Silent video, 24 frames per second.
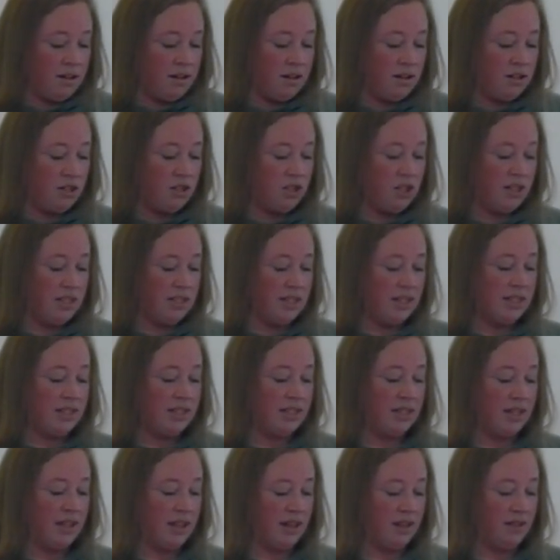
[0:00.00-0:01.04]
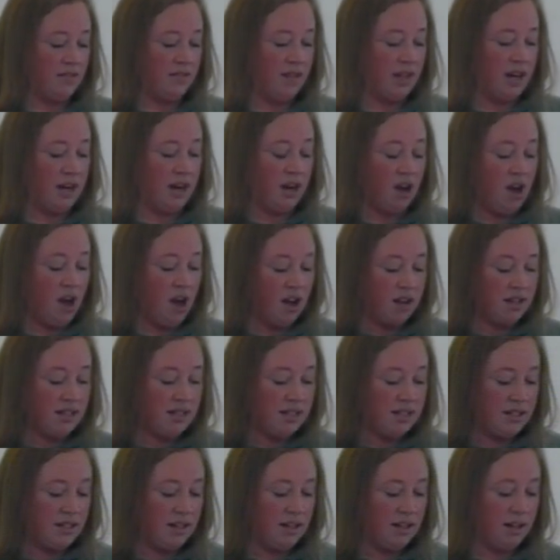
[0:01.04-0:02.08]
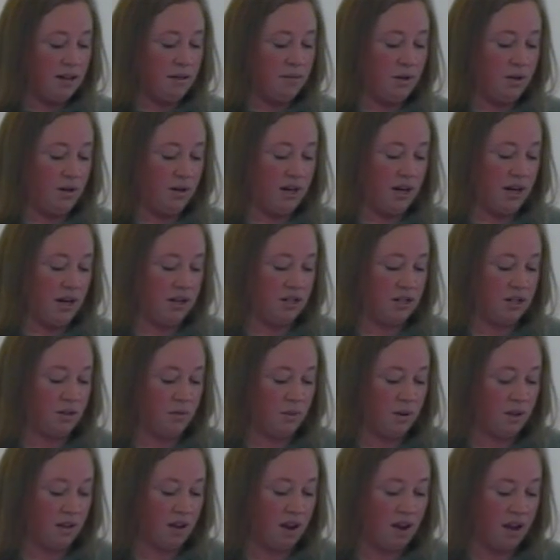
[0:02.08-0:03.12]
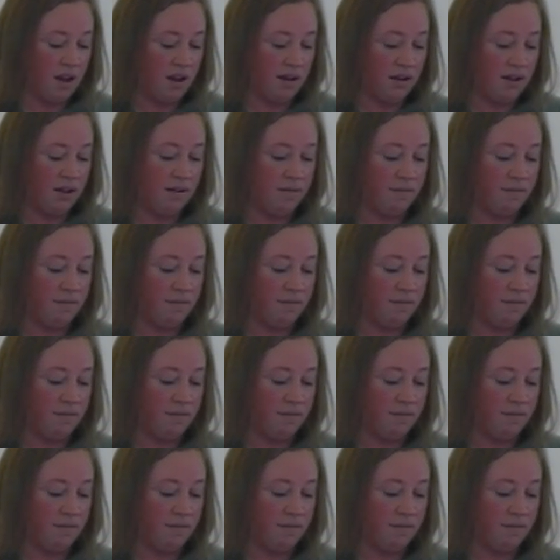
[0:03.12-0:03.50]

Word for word: Jesus lived in a constant communication with God,